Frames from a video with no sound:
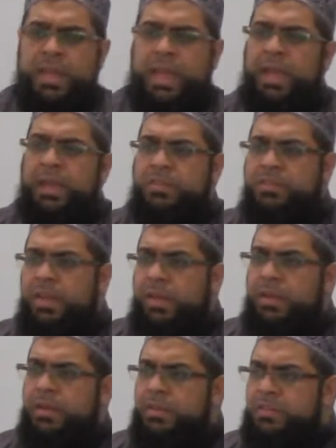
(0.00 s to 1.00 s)
Tags,
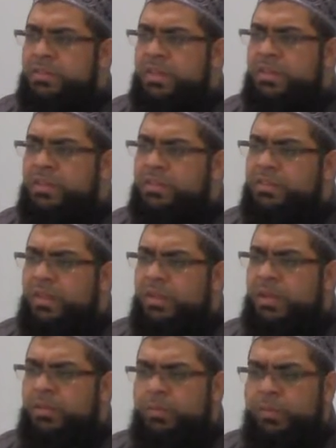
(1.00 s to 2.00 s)
stickers
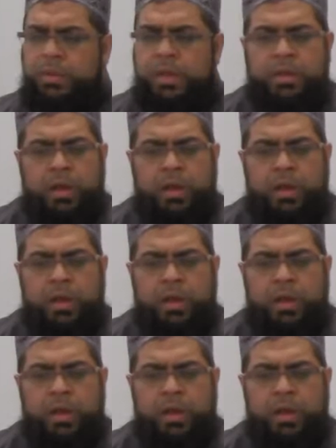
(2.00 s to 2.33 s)
that